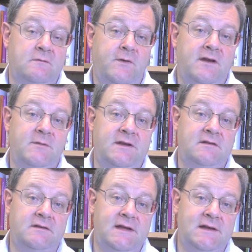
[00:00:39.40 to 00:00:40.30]
on
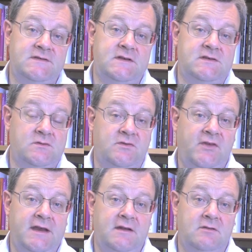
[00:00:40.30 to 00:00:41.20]
fundamental analysis or
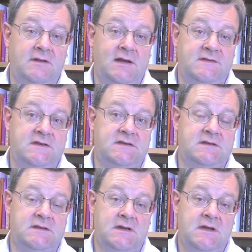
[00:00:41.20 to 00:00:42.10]
technical
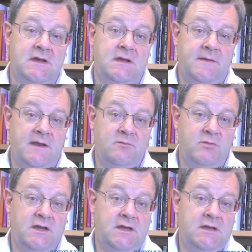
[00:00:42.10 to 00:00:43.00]
analysis. They can
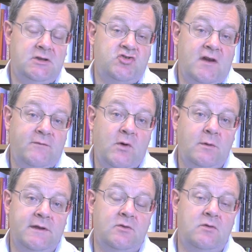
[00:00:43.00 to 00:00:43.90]
be trend
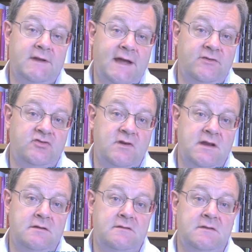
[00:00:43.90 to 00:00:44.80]
following or counter
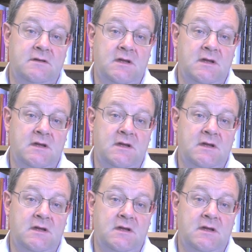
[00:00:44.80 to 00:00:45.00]
trend.